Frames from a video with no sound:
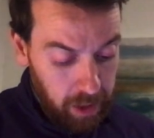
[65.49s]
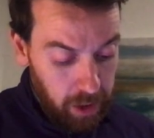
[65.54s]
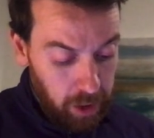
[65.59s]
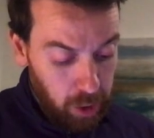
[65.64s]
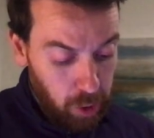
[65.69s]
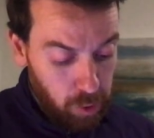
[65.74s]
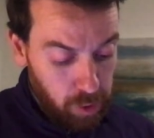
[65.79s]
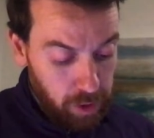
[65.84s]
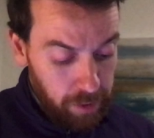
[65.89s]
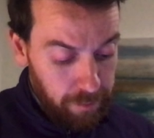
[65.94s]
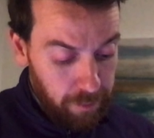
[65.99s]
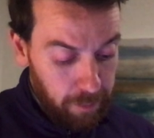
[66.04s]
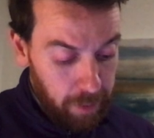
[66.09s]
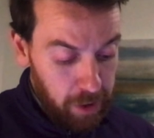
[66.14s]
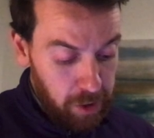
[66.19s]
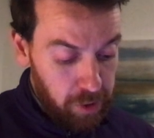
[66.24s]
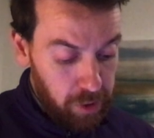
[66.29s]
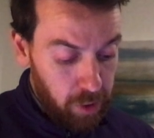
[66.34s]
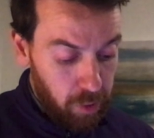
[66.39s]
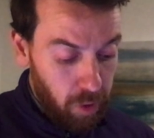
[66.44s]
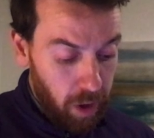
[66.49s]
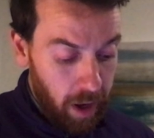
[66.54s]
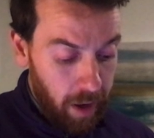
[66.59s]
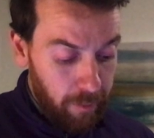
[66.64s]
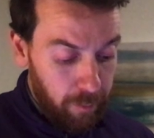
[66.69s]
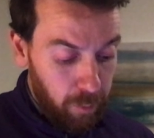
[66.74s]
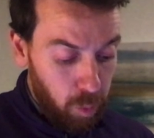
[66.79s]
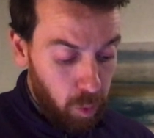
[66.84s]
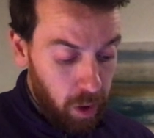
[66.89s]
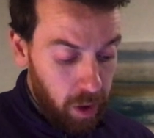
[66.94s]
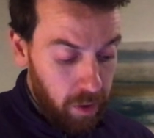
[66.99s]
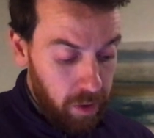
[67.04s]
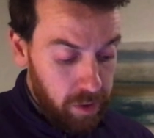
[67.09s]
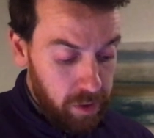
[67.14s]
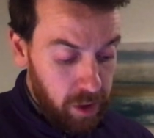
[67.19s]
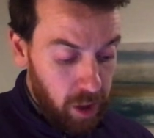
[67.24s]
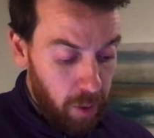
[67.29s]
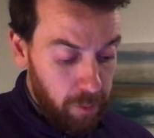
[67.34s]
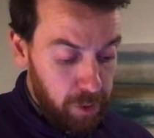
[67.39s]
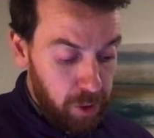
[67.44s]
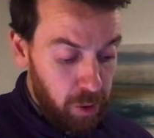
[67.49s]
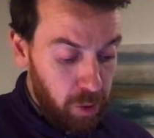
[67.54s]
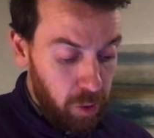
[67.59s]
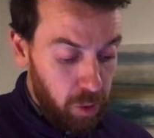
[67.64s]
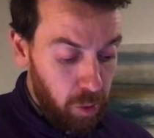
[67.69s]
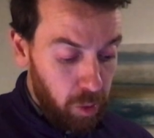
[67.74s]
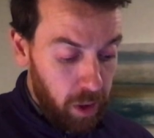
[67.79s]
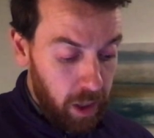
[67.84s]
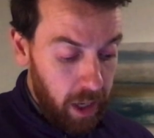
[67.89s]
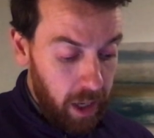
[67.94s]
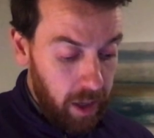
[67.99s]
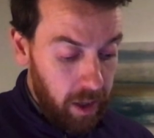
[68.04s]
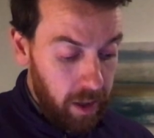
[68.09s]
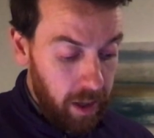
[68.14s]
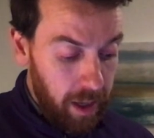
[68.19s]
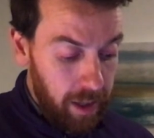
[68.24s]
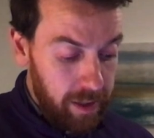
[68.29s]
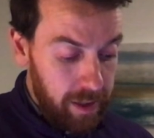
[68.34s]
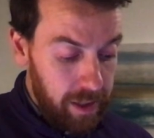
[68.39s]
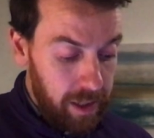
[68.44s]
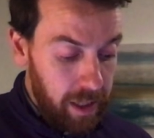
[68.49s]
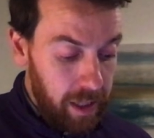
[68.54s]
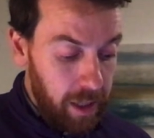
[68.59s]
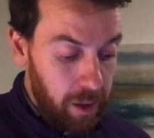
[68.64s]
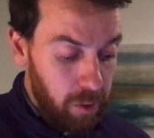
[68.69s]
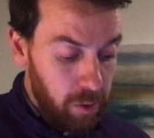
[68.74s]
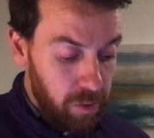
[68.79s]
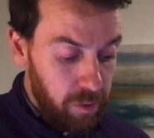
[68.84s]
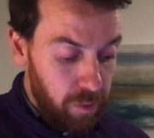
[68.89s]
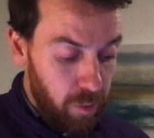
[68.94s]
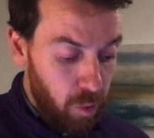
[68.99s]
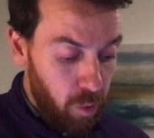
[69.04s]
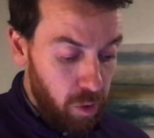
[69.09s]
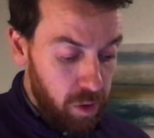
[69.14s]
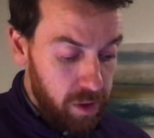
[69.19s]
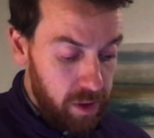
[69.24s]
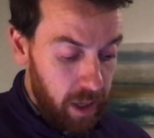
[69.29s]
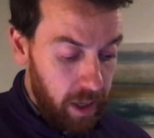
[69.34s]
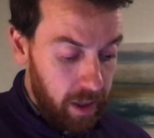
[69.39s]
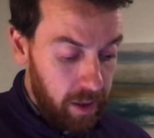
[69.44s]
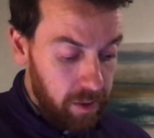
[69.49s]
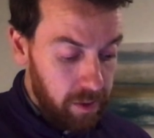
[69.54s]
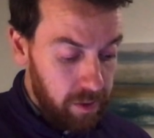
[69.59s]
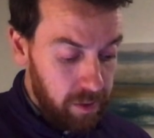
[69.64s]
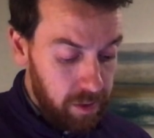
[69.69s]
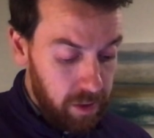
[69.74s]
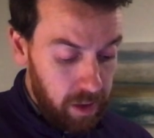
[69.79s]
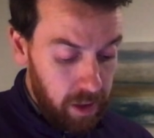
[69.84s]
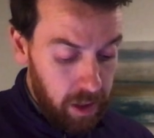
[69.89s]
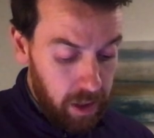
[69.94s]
Using the information in the graph, where is the object located at t equals 4 seconds?